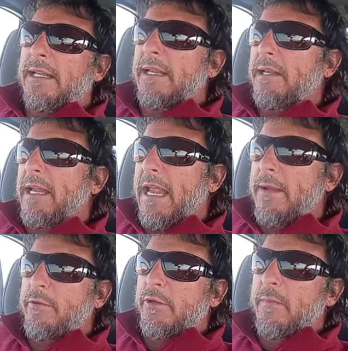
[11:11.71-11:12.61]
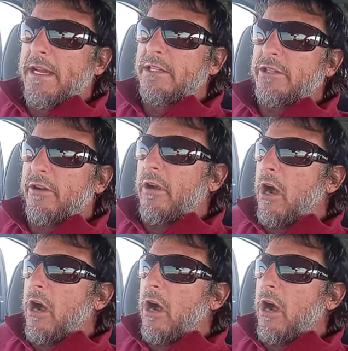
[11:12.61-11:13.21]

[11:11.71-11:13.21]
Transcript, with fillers: He came to minister